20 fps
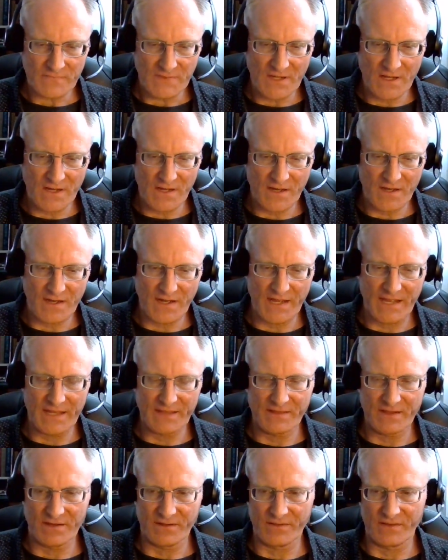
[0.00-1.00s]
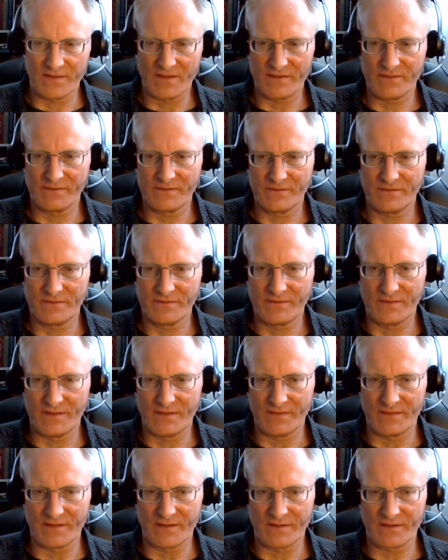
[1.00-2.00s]
and then
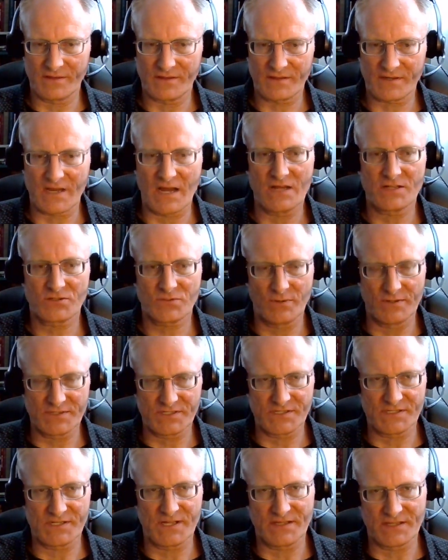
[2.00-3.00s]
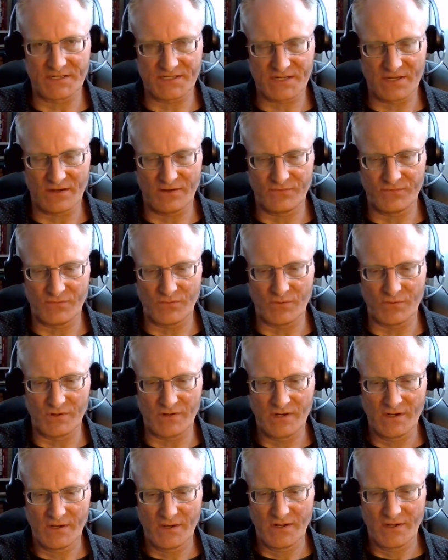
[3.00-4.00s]
the consequences that this held for
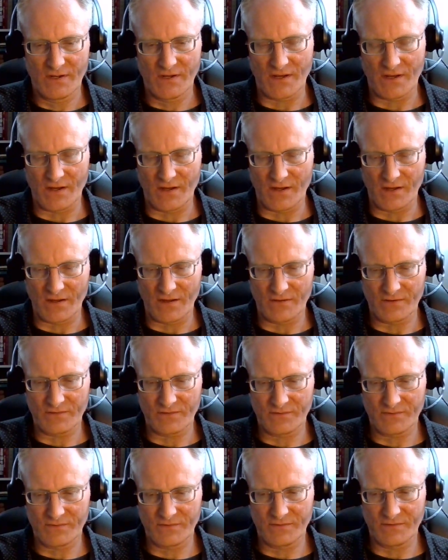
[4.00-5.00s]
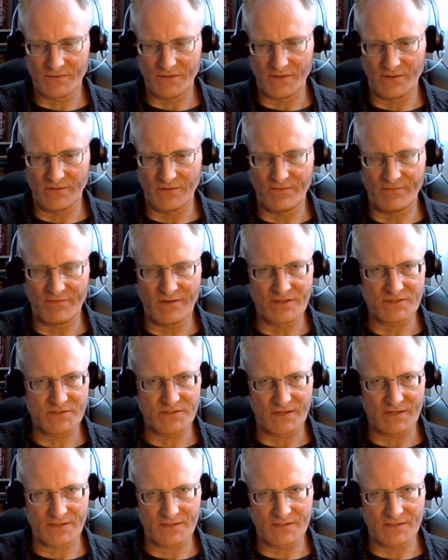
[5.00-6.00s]
the events
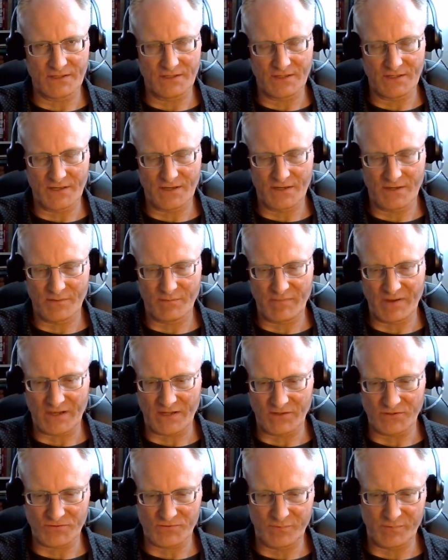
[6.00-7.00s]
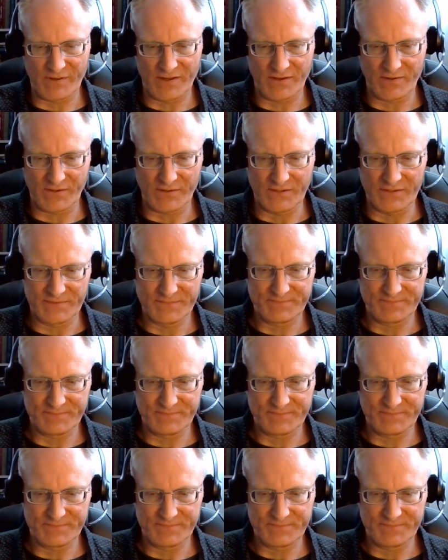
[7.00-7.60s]
like the Bacon's Rebellion.